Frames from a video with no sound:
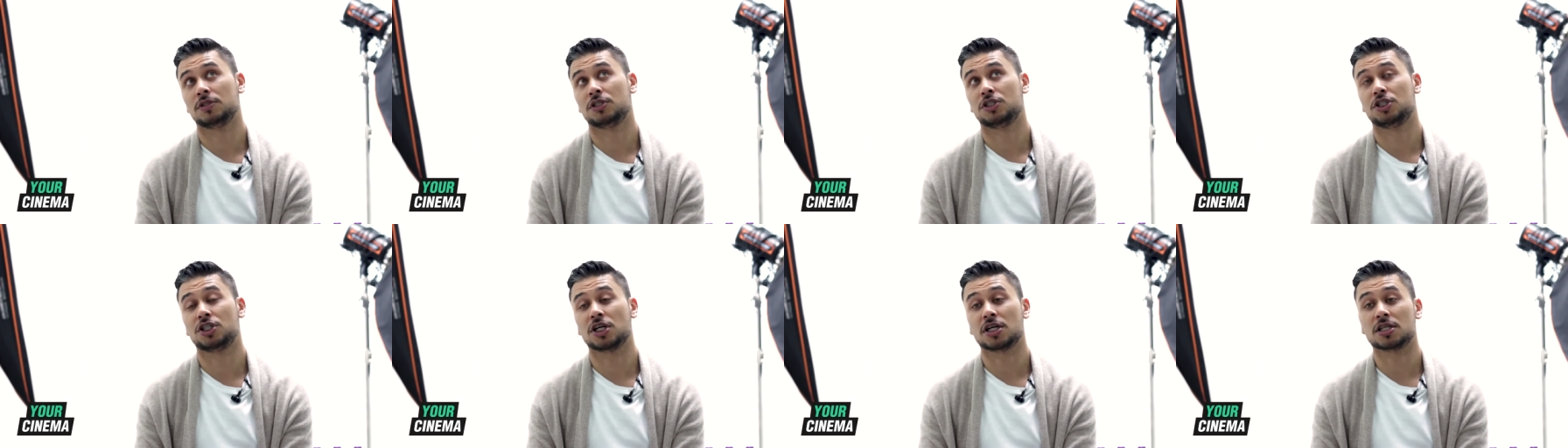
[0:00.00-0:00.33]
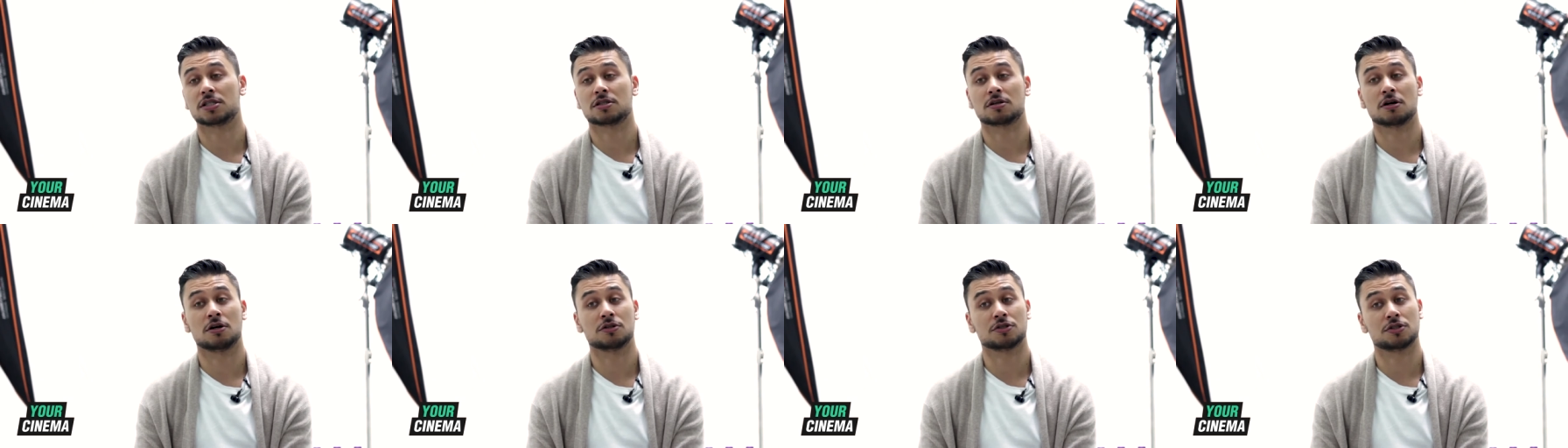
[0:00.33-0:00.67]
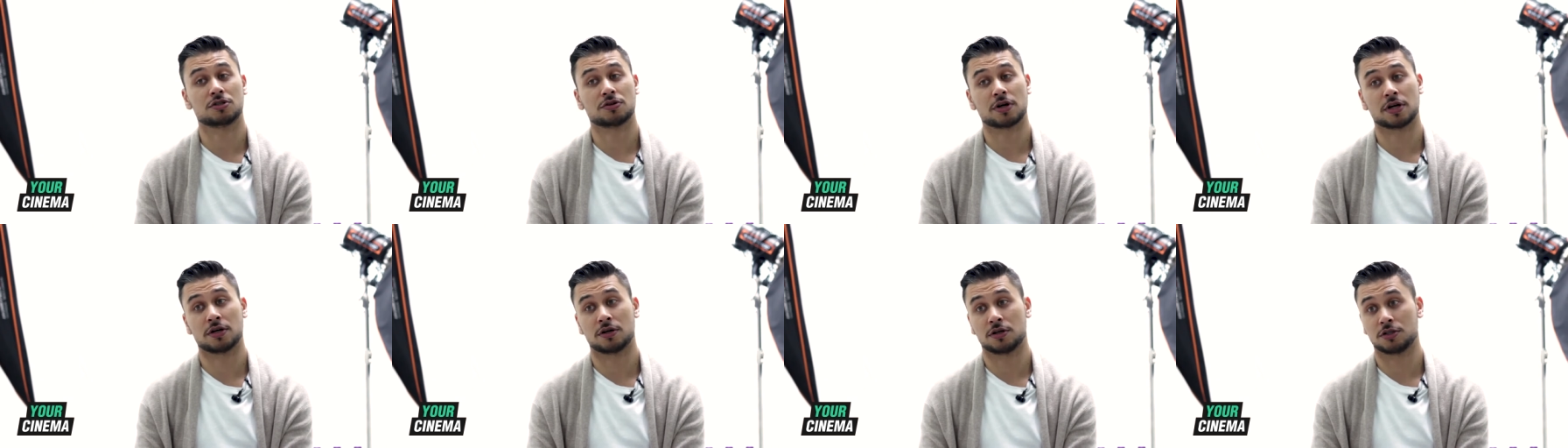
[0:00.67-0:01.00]
just
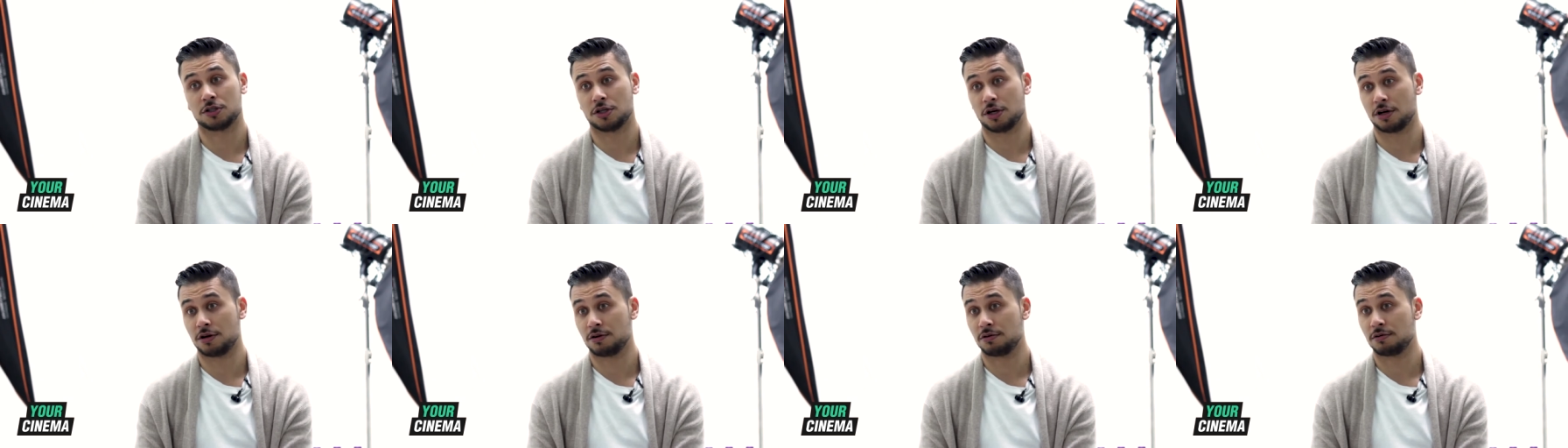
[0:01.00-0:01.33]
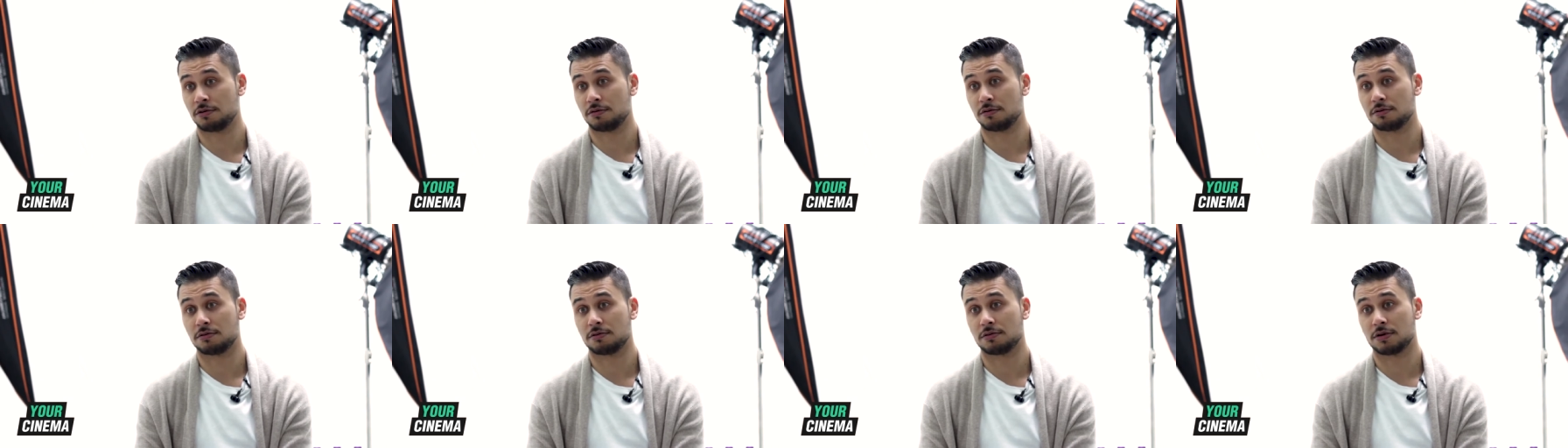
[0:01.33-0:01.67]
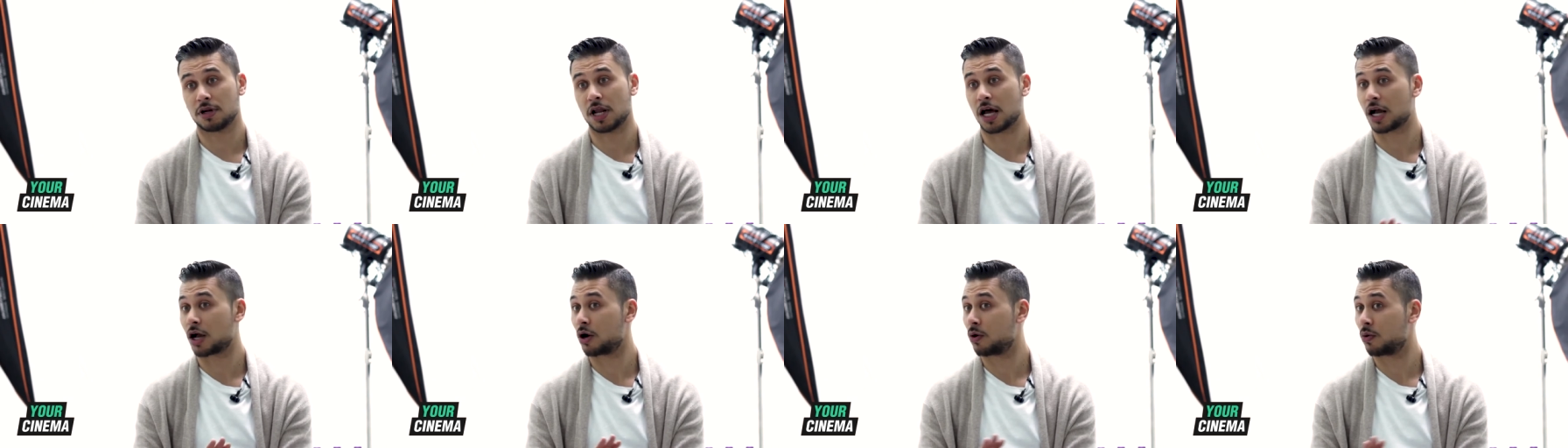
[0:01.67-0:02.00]
concentrate on you,
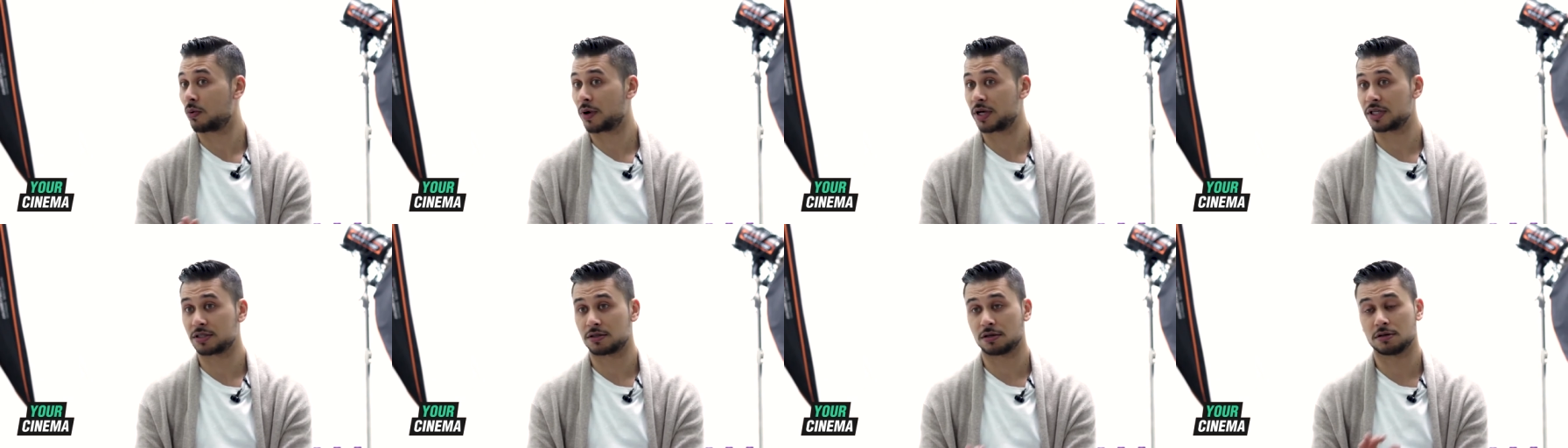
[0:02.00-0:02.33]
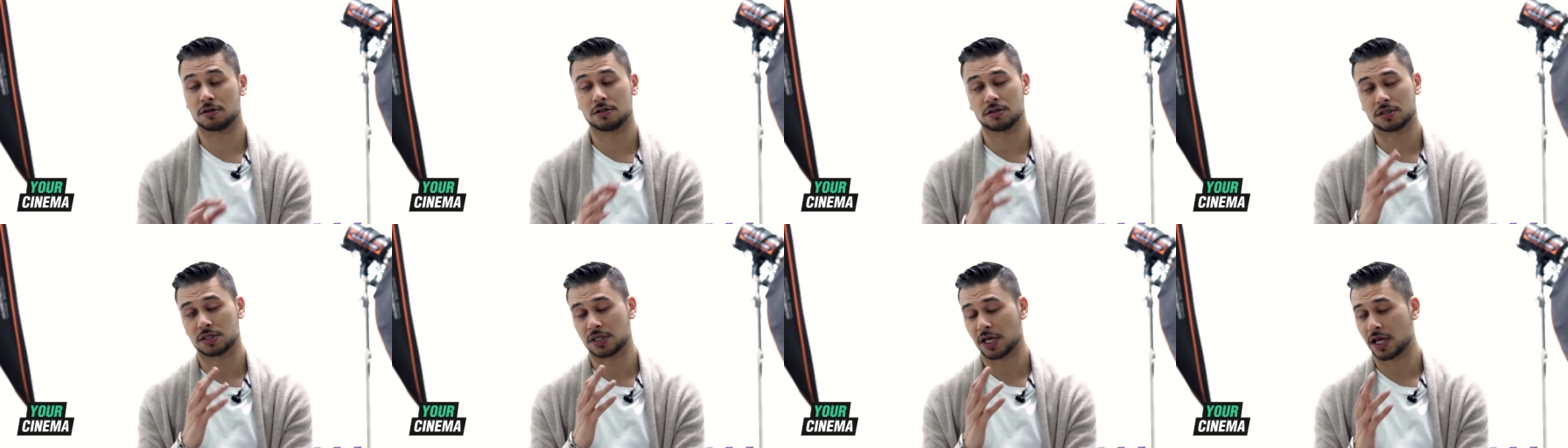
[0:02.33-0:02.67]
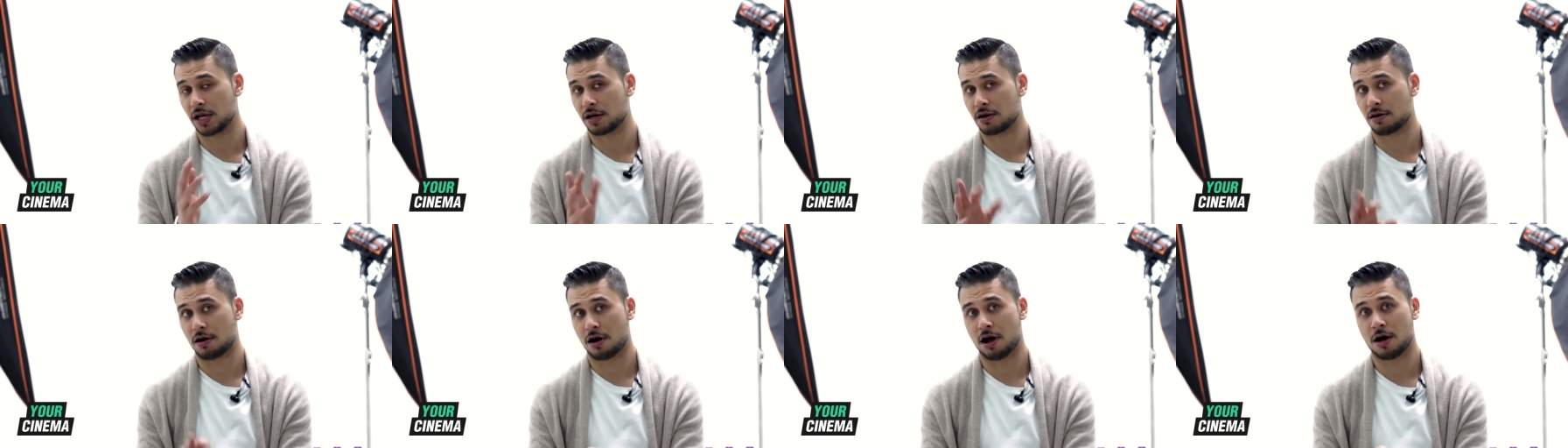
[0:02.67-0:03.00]
like I always do.
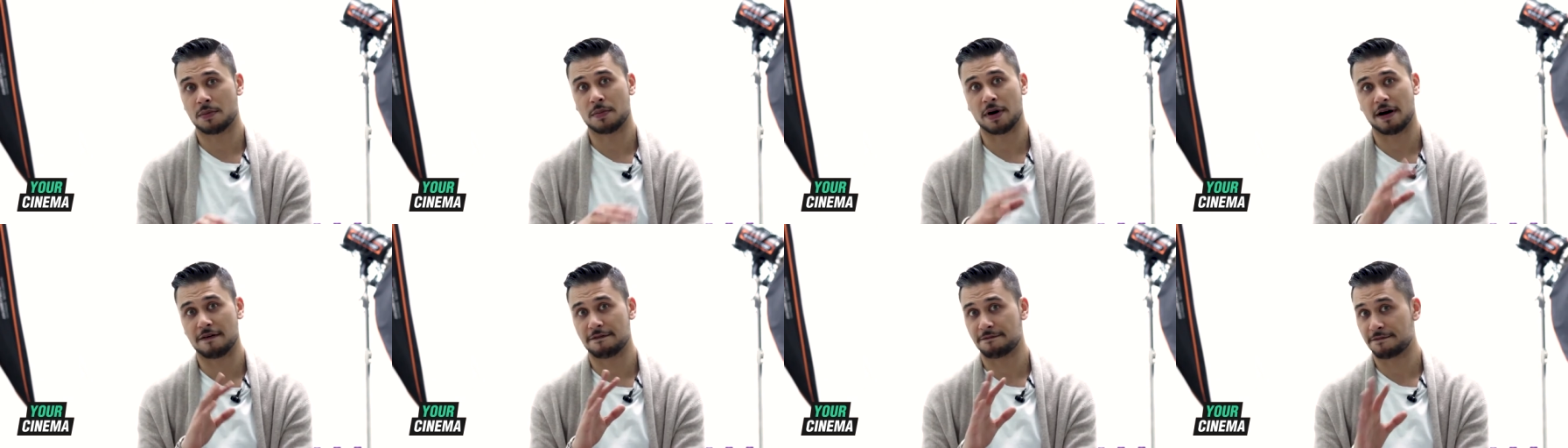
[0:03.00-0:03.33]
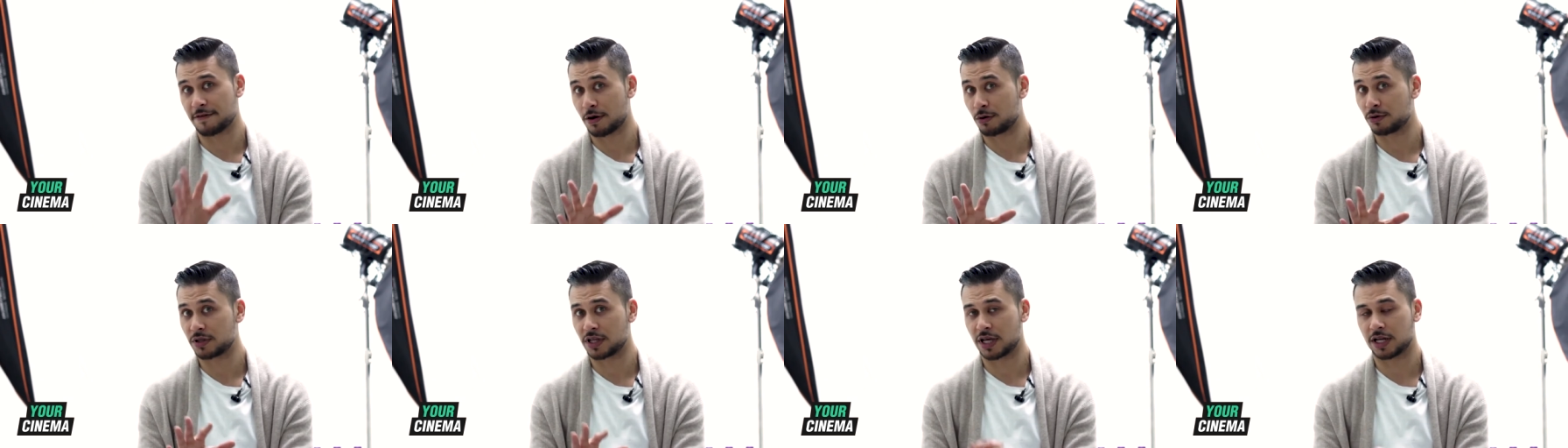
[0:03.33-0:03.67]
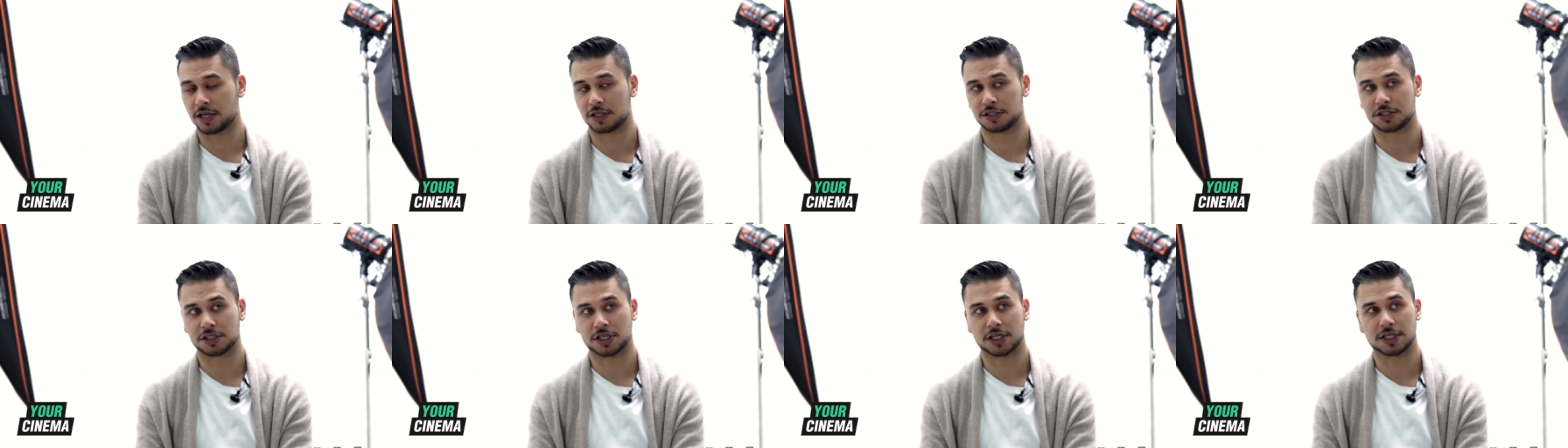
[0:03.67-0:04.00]
Stay calm. I felt the
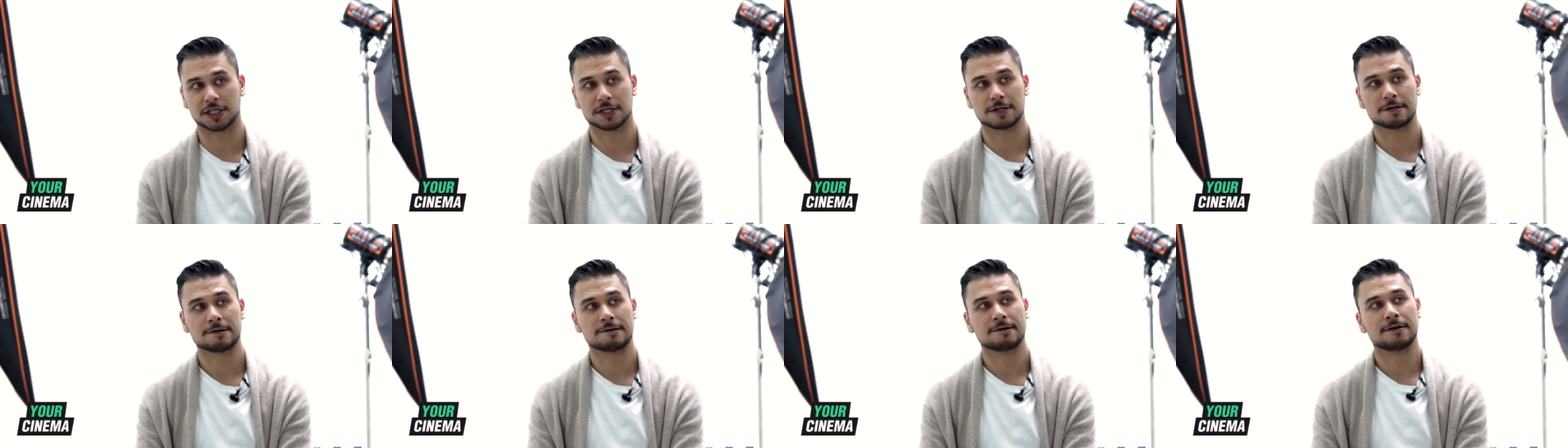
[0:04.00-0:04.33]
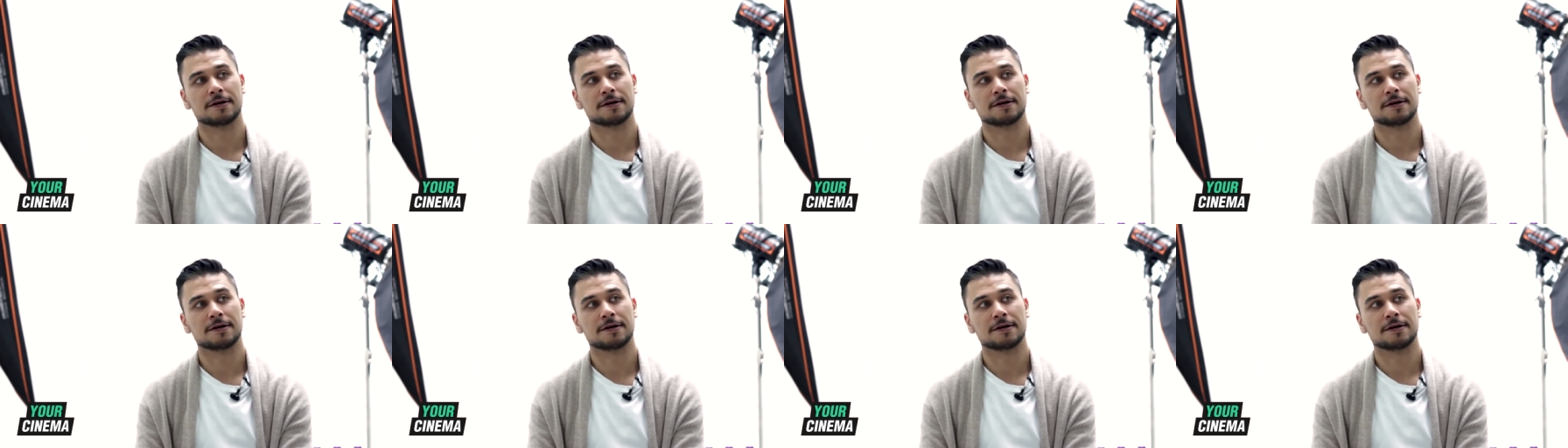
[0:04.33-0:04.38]
energy,